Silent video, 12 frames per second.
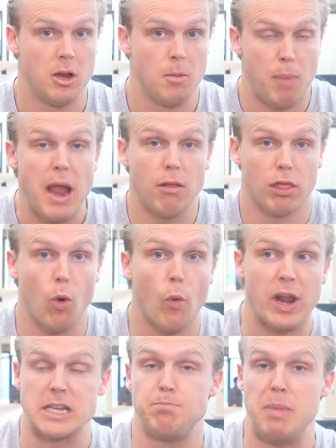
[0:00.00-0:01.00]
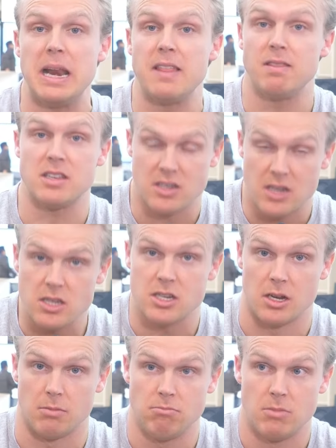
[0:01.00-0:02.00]
Peyton Thorne has been in the
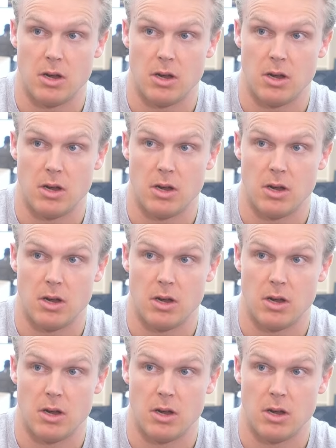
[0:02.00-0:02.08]
system